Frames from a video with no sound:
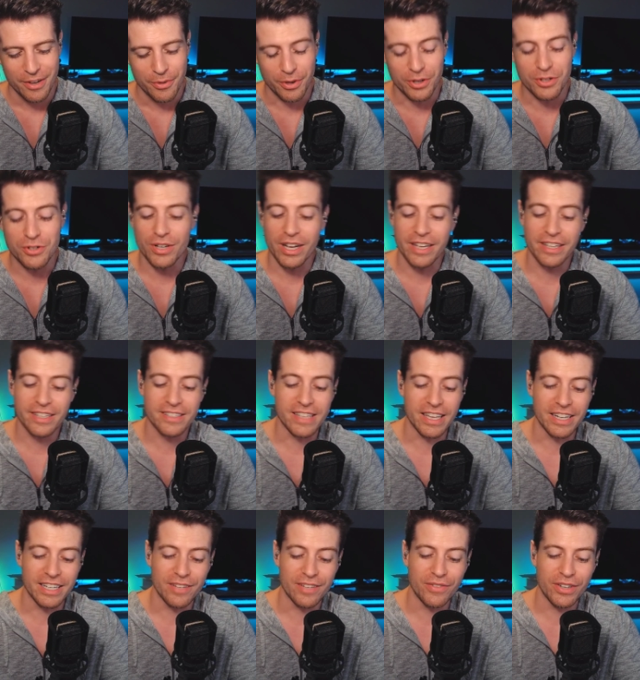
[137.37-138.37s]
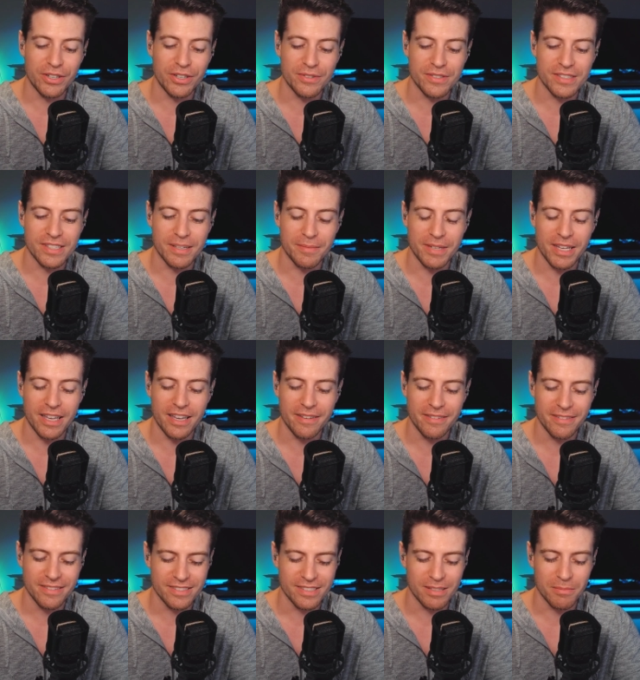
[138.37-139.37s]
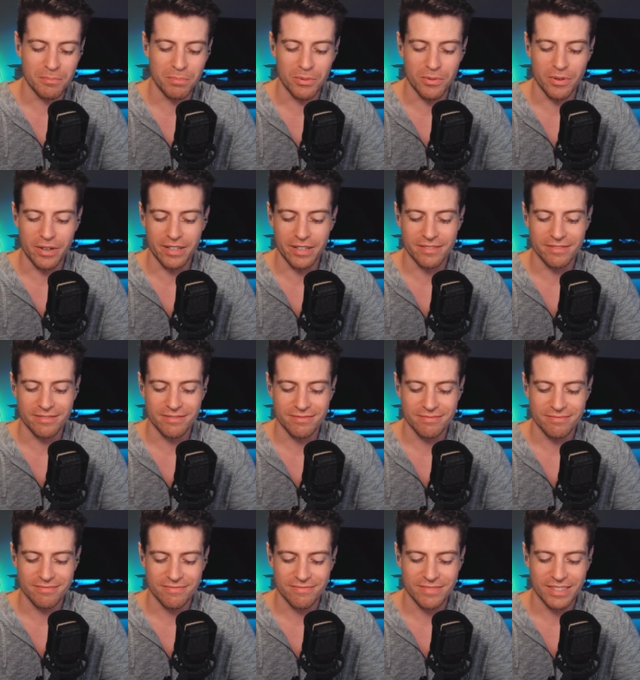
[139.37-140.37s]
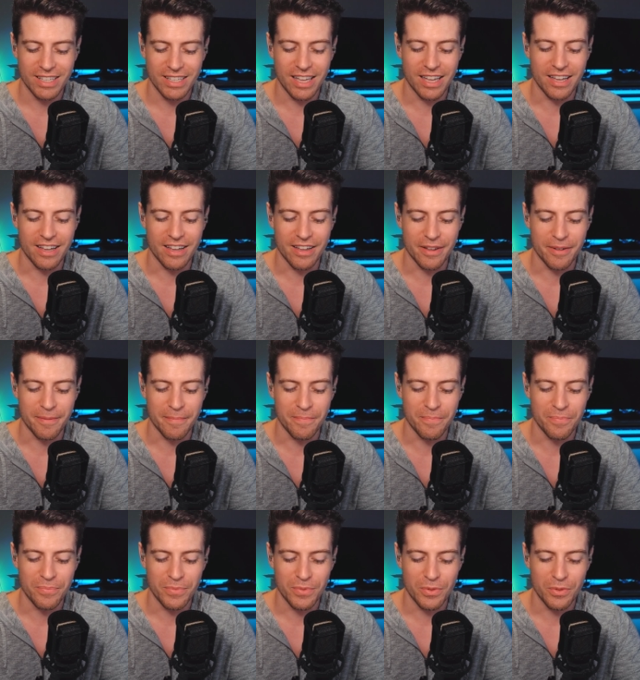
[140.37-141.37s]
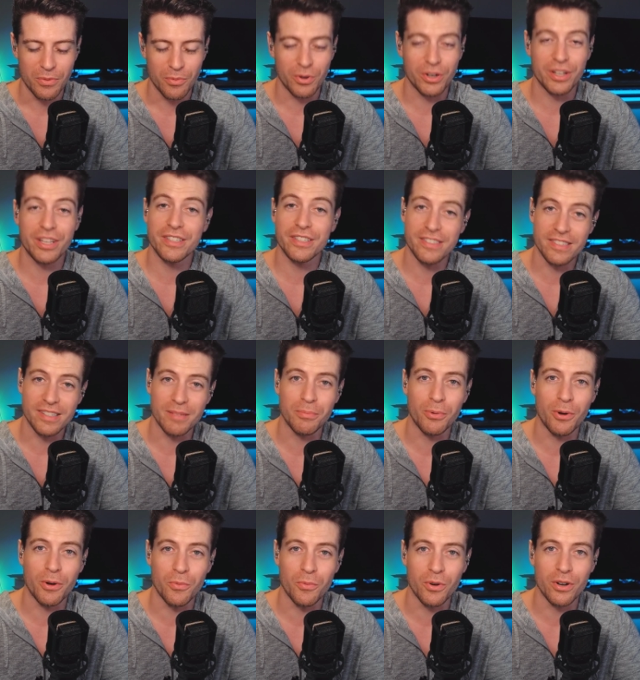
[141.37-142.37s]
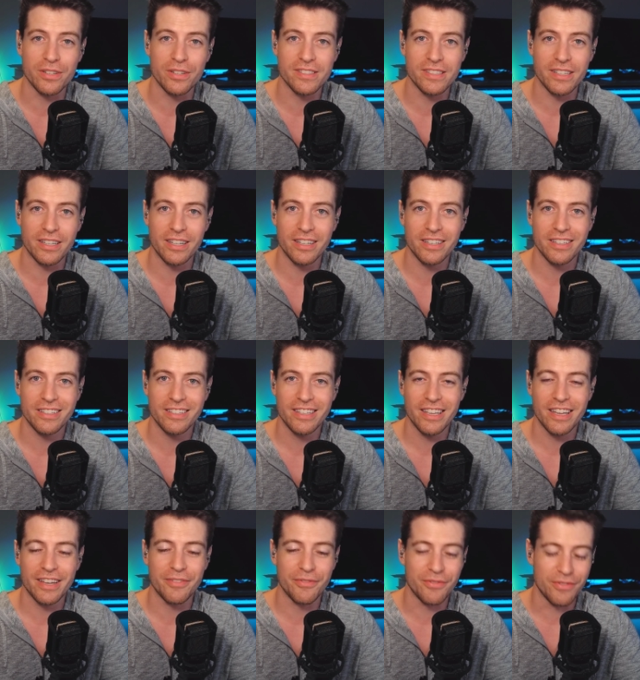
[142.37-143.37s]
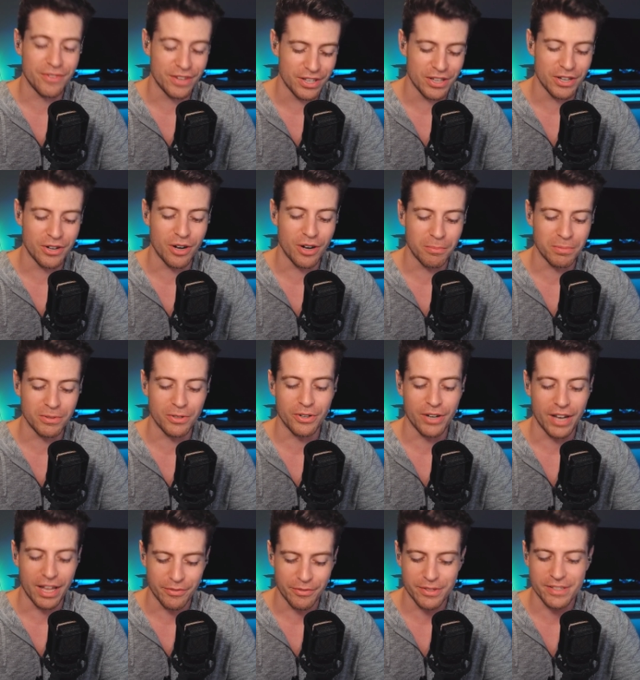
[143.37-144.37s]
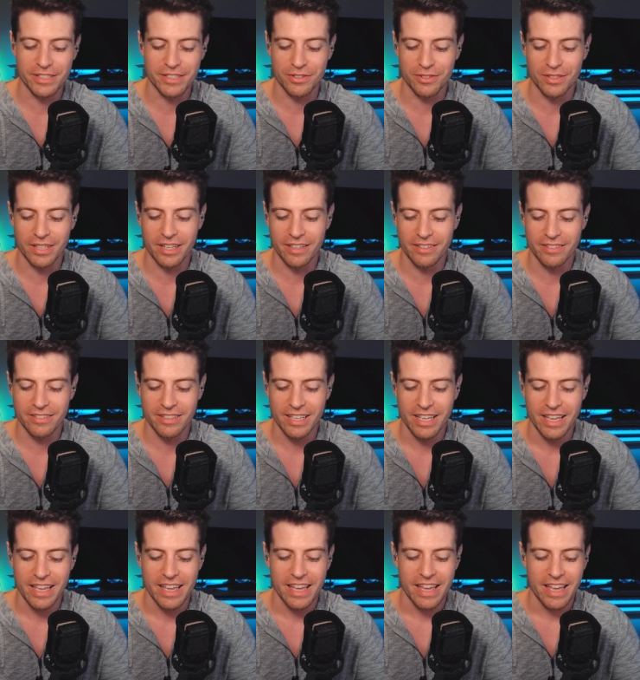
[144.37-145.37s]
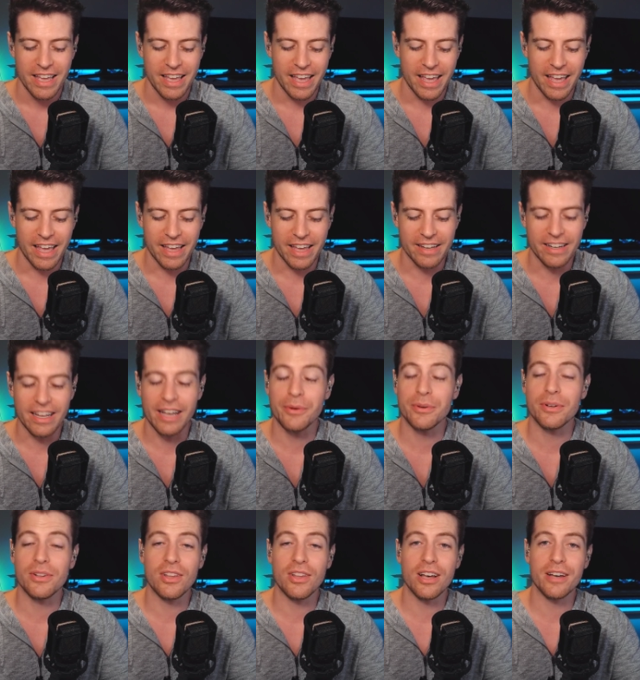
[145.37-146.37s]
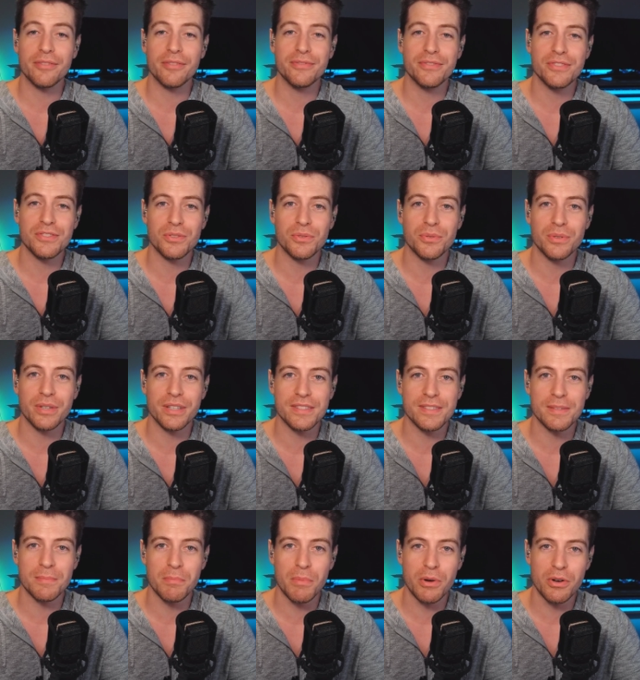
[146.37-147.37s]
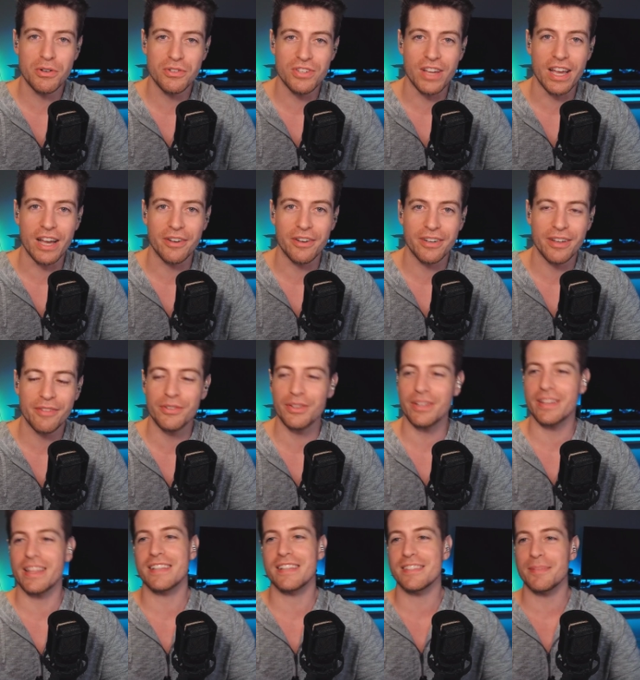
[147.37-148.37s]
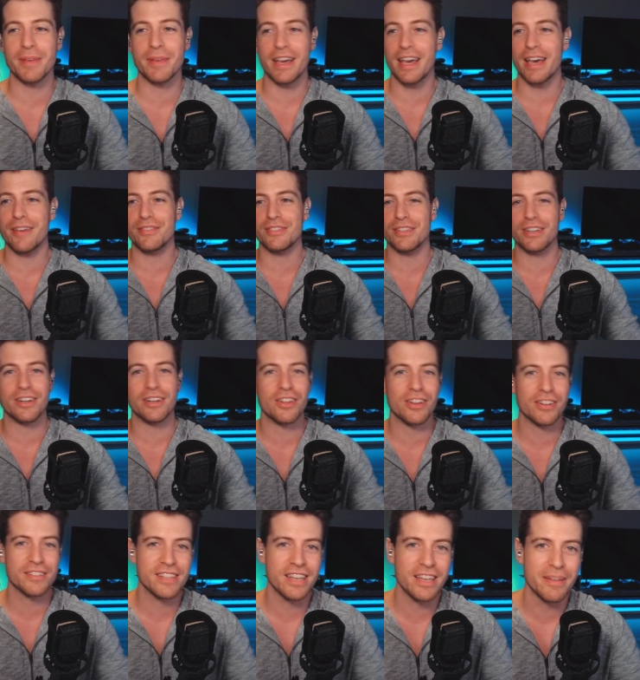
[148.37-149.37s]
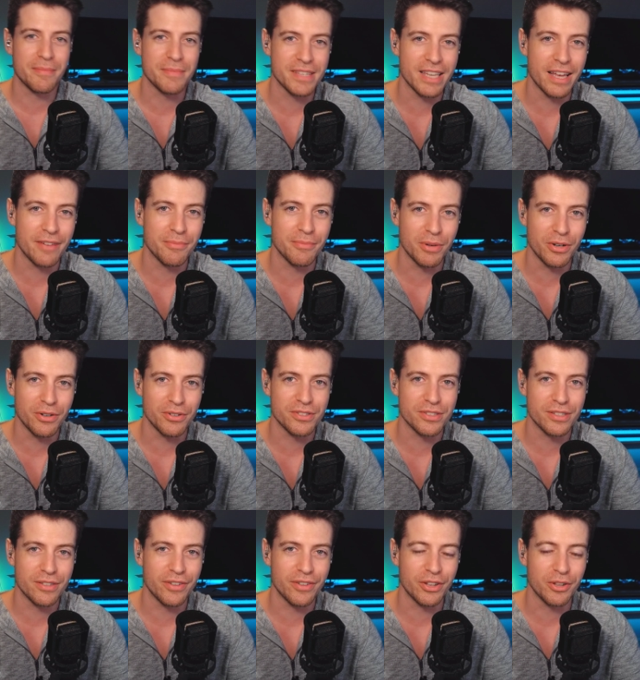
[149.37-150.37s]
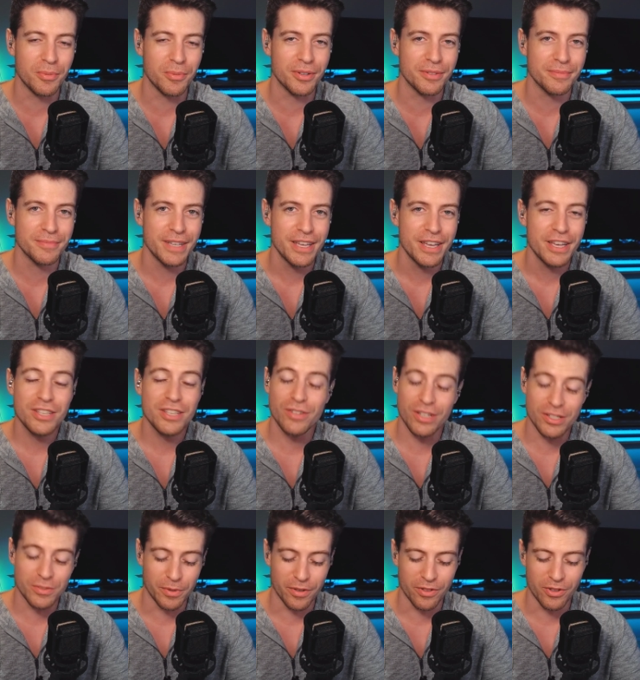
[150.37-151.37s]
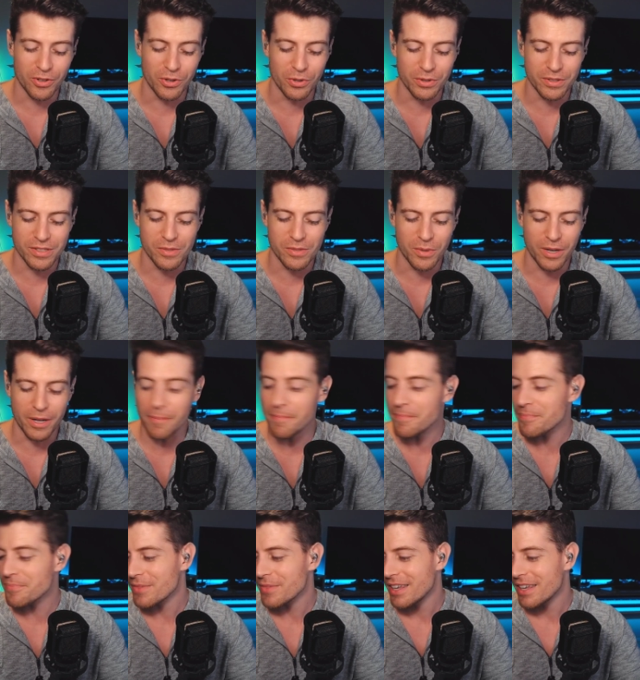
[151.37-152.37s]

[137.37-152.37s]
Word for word: We're going to try and get to edited videos someday, some point. We're going to get to some point where it's a video uploaded every single day. And I would love to get some merch out. I feel like that's something I haven't done in a long time, is have merch available. So that's one of the goals as well.